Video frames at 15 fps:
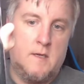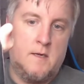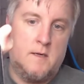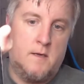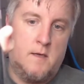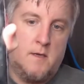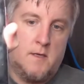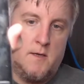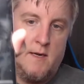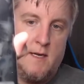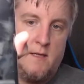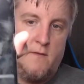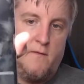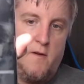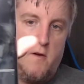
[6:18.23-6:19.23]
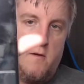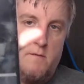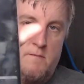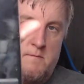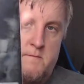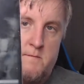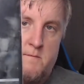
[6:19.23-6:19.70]
So I got the
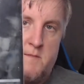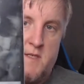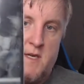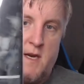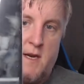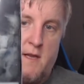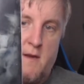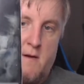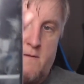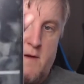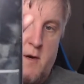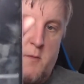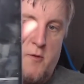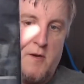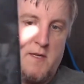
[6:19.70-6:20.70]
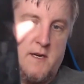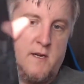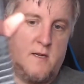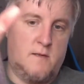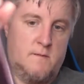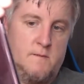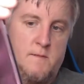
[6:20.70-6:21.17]
phone sitting in there, fingerprints it
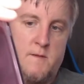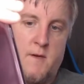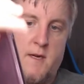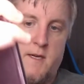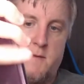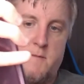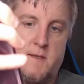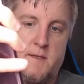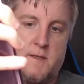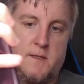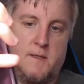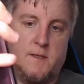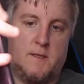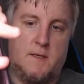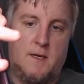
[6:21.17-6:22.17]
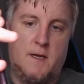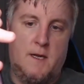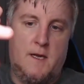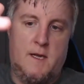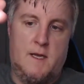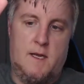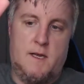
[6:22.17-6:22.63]
all. Okay, it's
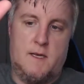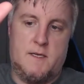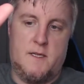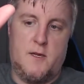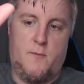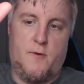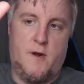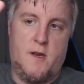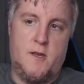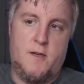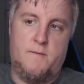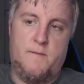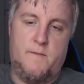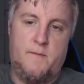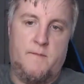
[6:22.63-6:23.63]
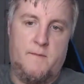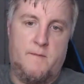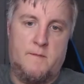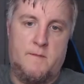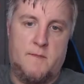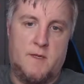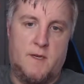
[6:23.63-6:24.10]
in there pretty good.
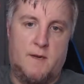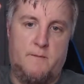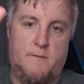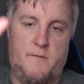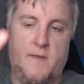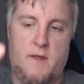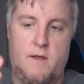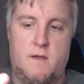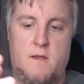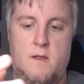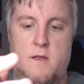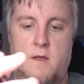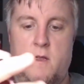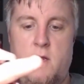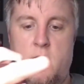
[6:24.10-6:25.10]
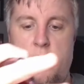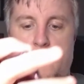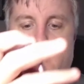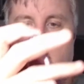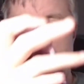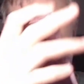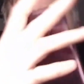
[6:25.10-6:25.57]
See? And then
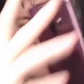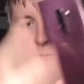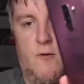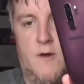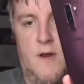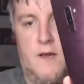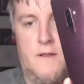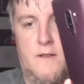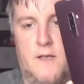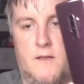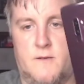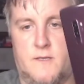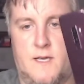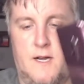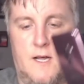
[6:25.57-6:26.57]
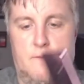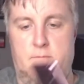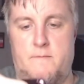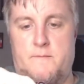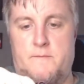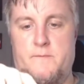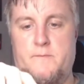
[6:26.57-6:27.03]
I'm just going to bring the other side
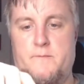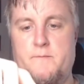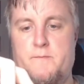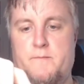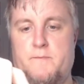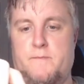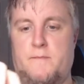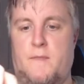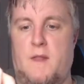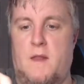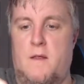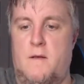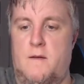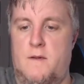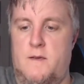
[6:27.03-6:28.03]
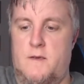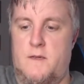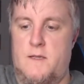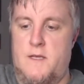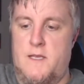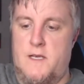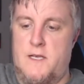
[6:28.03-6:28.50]
up
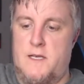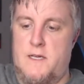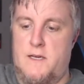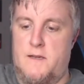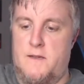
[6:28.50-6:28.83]
and